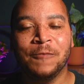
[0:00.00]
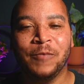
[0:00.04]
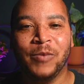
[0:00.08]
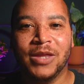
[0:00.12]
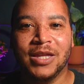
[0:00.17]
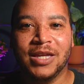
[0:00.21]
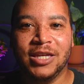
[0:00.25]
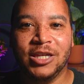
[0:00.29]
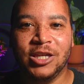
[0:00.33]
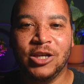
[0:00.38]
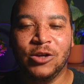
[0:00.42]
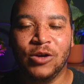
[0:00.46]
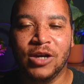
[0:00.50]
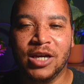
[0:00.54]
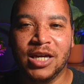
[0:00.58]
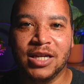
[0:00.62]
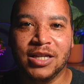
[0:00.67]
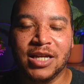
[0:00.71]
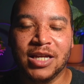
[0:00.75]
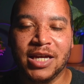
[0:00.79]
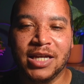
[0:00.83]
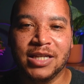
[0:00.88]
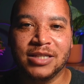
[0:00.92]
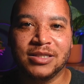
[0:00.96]
you,
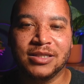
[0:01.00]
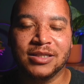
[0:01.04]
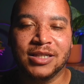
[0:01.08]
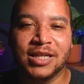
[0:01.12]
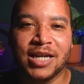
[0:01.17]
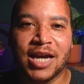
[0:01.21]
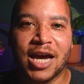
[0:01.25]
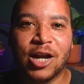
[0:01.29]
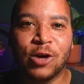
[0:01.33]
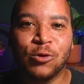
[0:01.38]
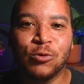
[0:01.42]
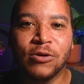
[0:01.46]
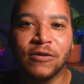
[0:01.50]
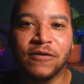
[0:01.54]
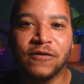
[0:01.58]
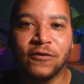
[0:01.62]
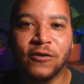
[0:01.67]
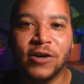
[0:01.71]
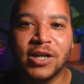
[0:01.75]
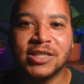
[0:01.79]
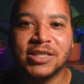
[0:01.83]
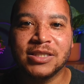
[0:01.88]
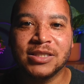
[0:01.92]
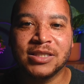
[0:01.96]
it, it's kind of
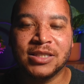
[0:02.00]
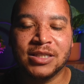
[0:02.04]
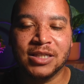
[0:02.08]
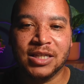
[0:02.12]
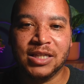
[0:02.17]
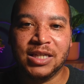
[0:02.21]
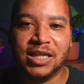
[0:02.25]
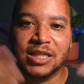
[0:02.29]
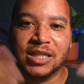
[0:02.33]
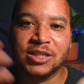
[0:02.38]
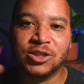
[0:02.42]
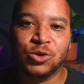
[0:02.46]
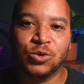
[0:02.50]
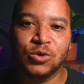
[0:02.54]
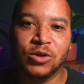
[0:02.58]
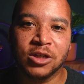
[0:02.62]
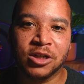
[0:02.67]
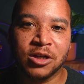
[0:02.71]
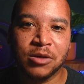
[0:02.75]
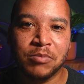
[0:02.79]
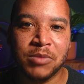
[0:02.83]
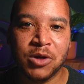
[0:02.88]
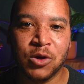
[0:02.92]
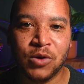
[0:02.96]
refreshing to get to a
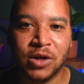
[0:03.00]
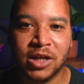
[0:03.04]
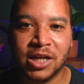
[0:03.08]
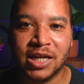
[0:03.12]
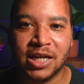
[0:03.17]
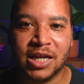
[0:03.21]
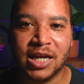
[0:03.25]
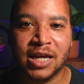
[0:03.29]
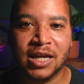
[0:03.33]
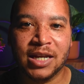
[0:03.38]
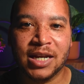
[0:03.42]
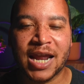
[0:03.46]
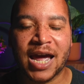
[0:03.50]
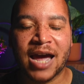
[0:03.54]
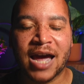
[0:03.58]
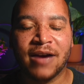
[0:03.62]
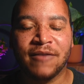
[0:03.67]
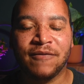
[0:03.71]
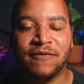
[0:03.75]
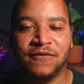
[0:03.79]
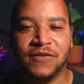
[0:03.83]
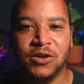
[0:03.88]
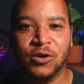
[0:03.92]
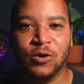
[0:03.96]
community and
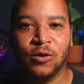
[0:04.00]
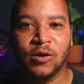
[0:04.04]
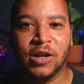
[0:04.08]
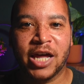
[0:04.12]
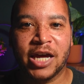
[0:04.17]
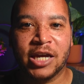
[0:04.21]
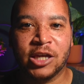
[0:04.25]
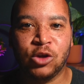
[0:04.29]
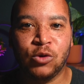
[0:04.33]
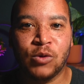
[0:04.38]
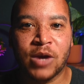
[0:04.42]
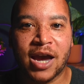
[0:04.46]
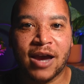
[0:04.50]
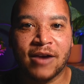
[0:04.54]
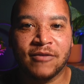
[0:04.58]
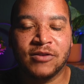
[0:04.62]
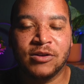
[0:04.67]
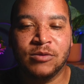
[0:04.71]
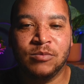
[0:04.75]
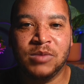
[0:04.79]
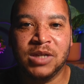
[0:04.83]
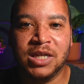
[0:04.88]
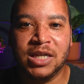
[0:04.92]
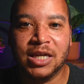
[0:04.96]
not feel like you have
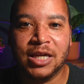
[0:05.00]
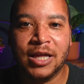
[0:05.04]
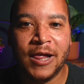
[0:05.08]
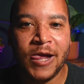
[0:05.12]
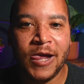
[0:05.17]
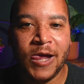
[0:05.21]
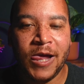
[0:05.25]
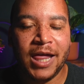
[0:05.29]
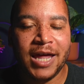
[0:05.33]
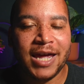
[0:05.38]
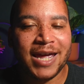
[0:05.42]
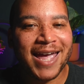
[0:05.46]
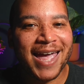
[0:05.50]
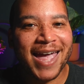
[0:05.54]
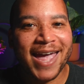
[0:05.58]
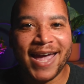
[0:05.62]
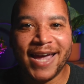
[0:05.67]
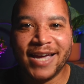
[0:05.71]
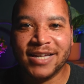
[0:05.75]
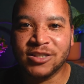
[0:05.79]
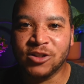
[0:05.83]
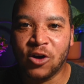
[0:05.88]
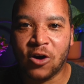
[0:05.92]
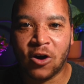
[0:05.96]
to be
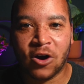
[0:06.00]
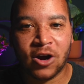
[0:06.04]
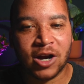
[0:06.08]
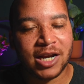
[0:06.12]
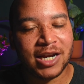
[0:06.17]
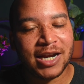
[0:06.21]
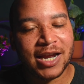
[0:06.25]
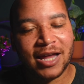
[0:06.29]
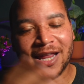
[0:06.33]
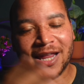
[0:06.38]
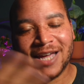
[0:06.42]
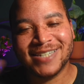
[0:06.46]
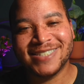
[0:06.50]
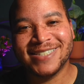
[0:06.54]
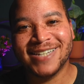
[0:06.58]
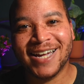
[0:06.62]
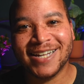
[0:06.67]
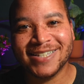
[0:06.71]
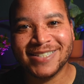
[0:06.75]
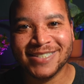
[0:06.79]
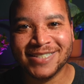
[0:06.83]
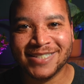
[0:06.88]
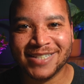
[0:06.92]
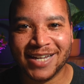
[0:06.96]
guarded. Now, that's
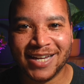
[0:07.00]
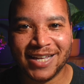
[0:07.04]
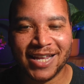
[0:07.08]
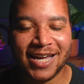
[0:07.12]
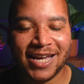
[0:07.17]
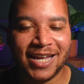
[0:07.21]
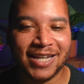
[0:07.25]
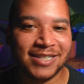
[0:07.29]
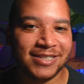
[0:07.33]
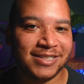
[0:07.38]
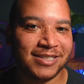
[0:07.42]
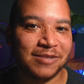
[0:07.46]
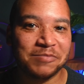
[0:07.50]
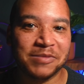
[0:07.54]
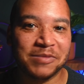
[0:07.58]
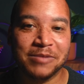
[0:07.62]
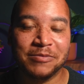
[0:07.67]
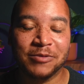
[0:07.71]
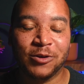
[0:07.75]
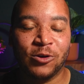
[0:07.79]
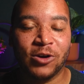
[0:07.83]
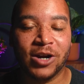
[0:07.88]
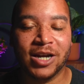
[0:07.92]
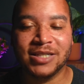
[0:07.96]
not to say that
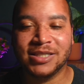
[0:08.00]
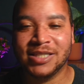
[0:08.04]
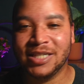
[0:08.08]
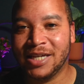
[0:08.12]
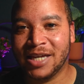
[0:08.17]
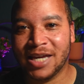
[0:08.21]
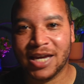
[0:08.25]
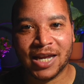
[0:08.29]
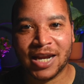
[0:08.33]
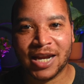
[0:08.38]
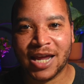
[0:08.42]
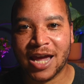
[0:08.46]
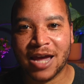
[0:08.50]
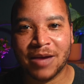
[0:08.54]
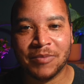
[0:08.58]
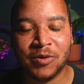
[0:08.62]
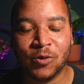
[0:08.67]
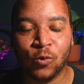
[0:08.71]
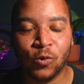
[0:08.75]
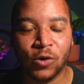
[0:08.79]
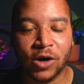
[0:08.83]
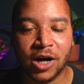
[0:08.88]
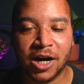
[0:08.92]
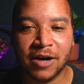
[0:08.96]
something crazy can't happen
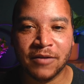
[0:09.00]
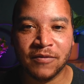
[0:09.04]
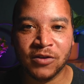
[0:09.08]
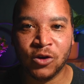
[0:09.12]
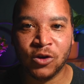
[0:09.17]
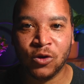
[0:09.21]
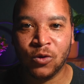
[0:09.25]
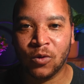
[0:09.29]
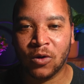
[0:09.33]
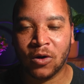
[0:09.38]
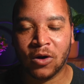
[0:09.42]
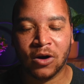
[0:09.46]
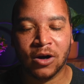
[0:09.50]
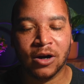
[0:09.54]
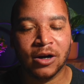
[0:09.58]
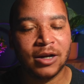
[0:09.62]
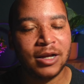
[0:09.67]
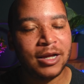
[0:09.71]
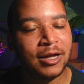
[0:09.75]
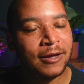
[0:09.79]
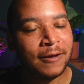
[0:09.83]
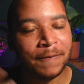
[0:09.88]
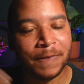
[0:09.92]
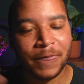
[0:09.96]
wherever you are.
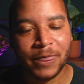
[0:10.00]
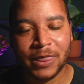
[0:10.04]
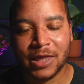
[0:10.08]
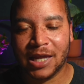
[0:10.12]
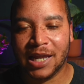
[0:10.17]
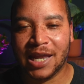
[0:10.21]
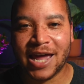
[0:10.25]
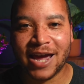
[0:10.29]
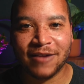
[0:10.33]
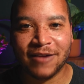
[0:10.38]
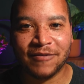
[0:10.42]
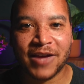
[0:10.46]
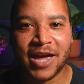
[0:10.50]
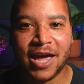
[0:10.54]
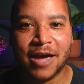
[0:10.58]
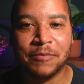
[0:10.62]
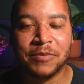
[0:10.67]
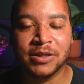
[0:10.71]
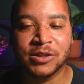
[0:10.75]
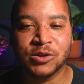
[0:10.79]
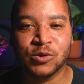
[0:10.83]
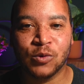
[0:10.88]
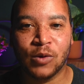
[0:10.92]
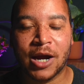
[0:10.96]
Life
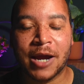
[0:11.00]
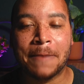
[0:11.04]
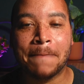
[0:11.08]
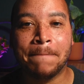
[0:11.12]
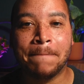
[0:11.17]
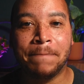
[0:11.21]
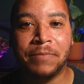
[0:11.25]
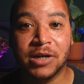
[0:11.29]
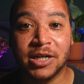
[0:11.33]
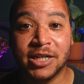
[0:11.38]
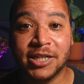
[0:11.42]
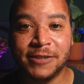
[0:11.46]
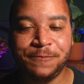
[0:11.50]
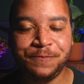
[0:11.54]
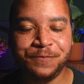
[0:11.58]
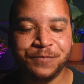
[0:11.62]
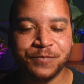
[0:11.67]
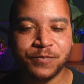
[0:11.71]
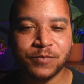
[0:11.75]
happens, right? But